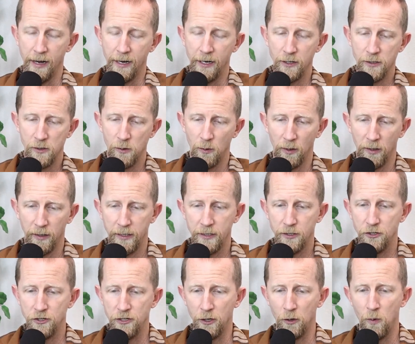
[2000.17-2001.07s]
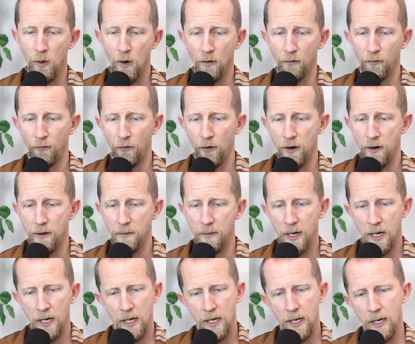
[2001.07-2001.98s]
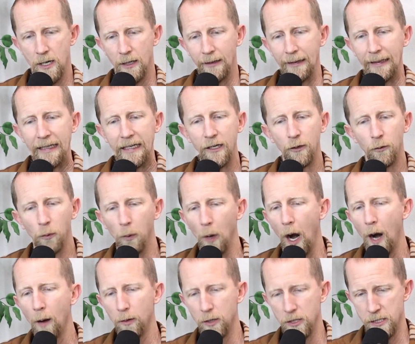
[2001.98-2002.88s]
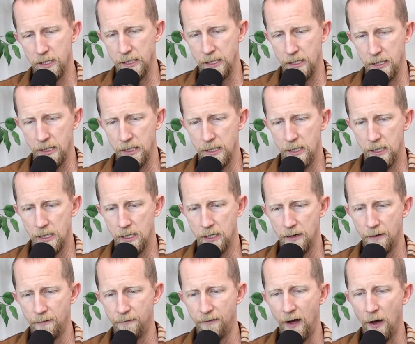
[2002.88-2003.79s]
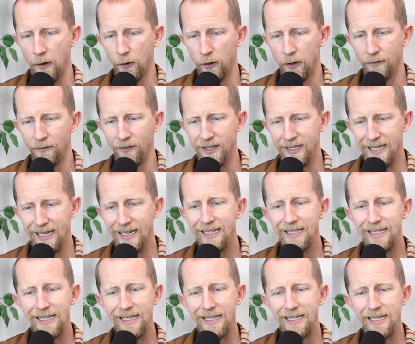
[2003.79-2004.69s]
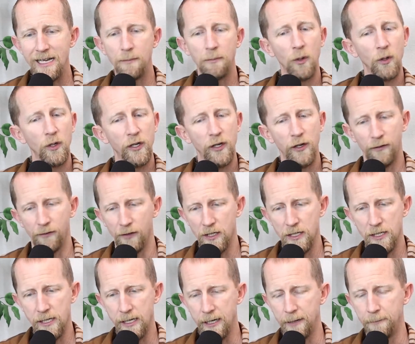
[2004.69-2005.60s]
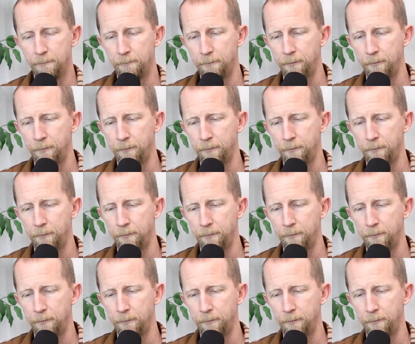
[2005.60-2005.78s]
And here's a really interesting quote from Lee Roberson, founder of the Tennessee Temple University.